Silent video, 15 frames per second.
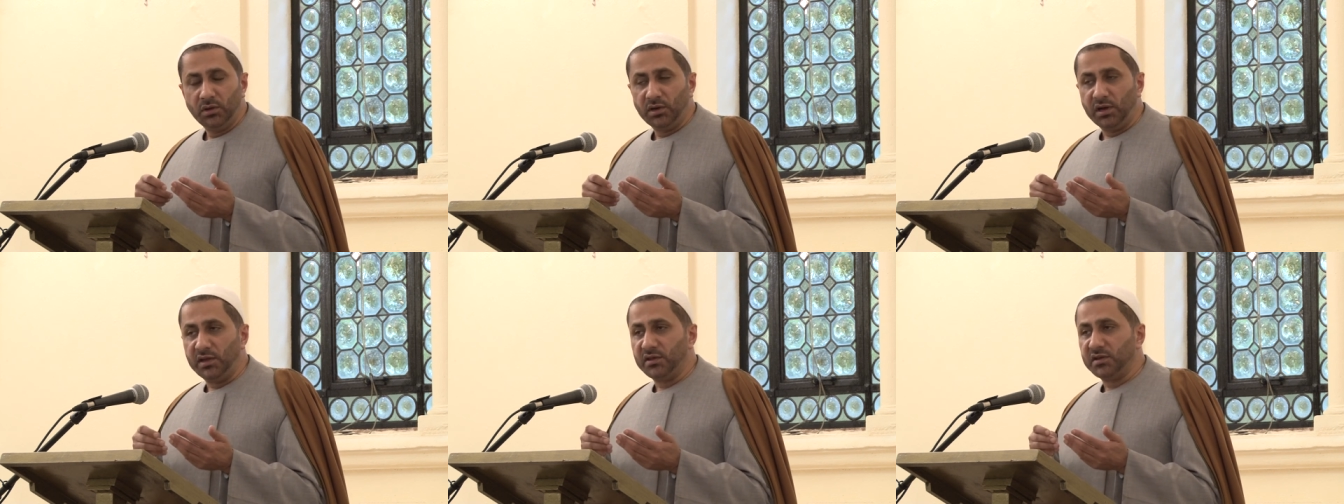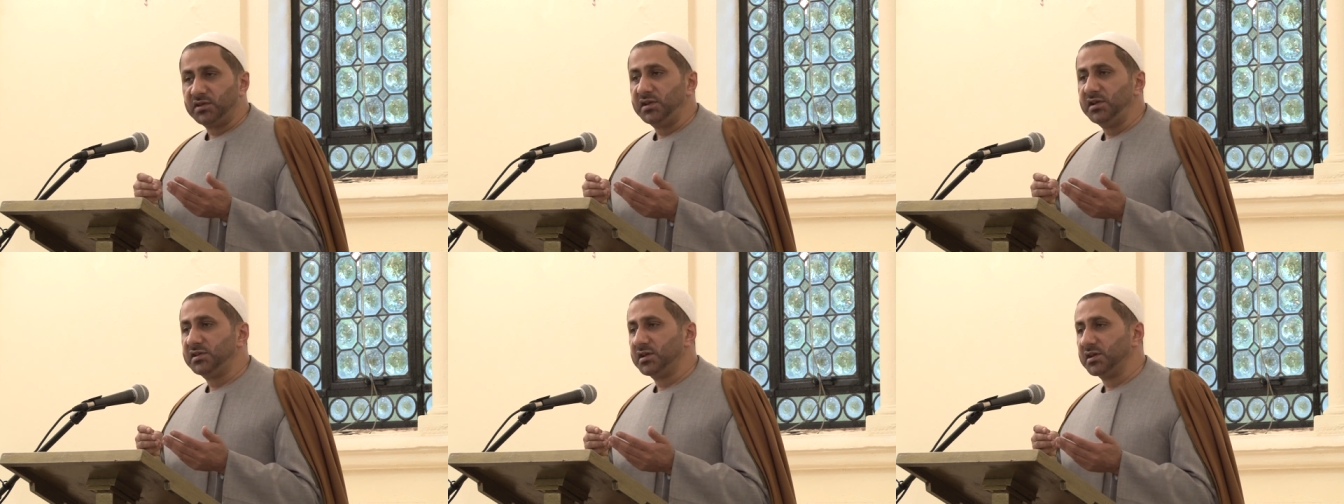in the
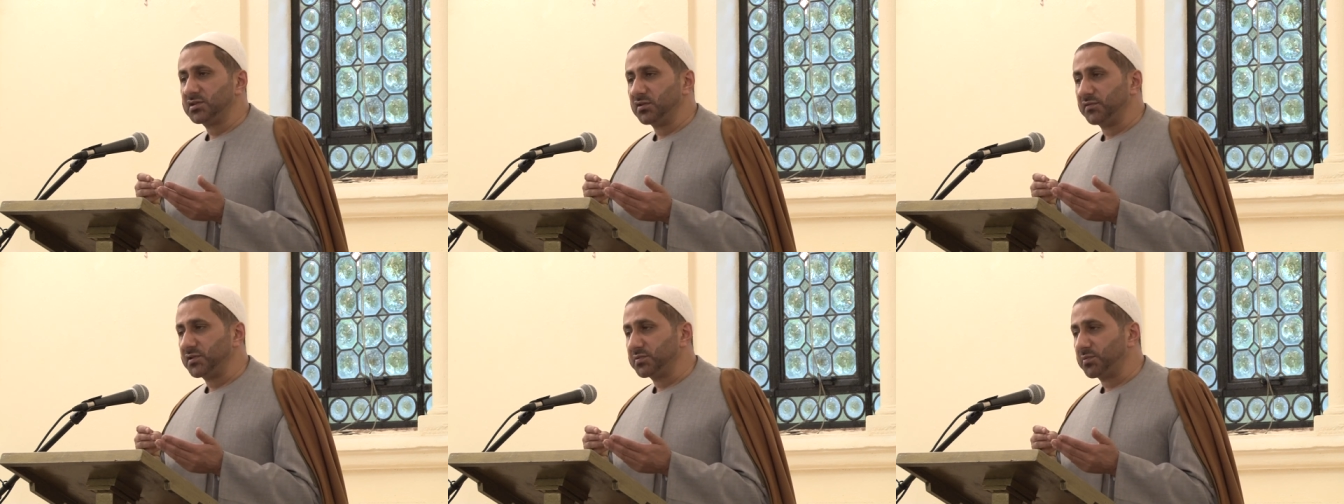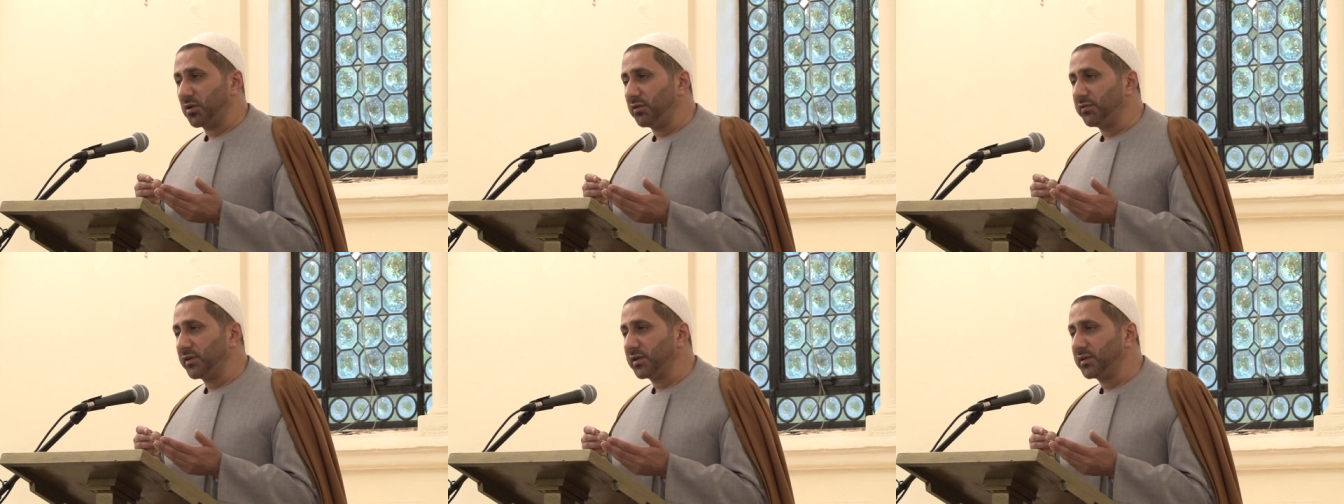teachings of His
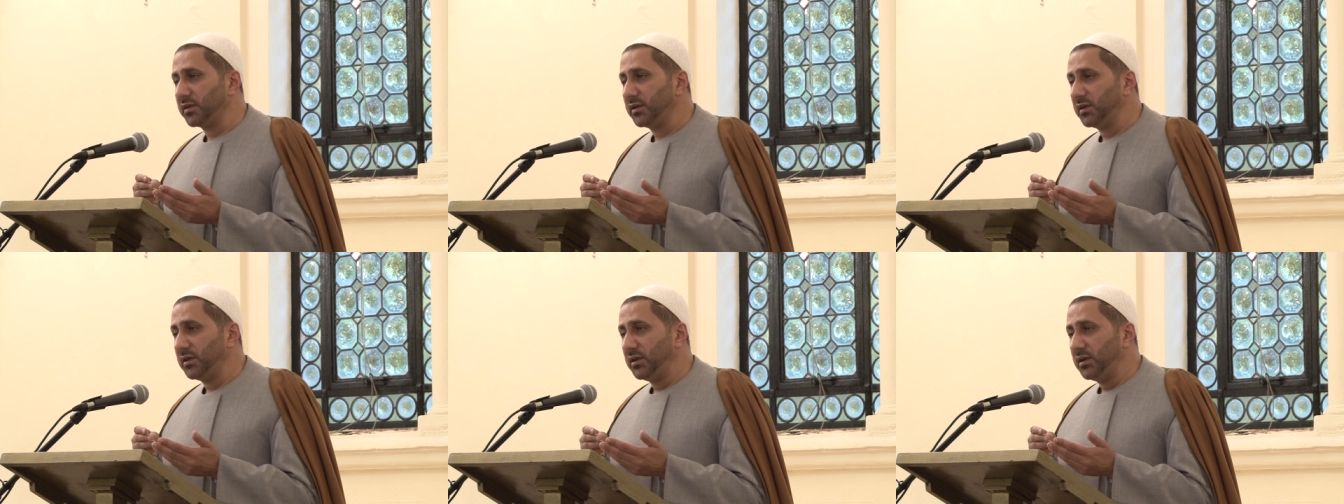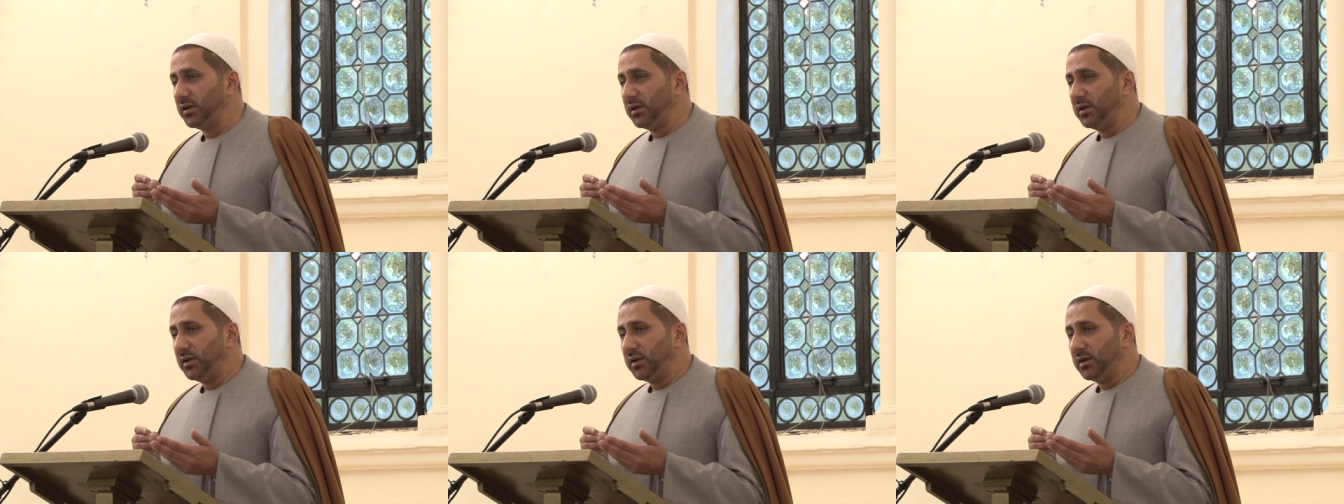Prophet,
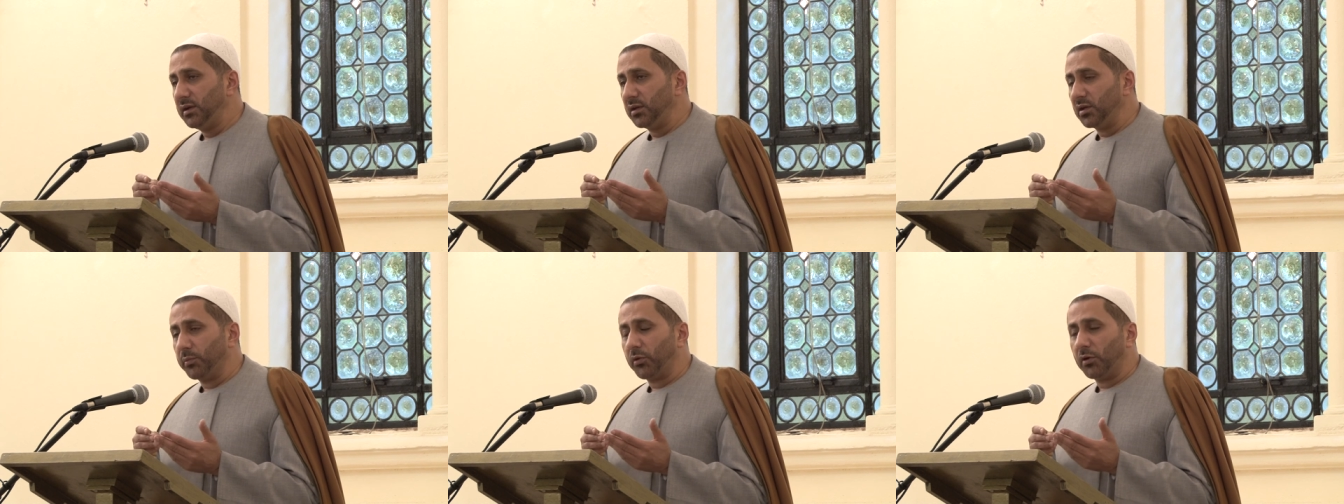the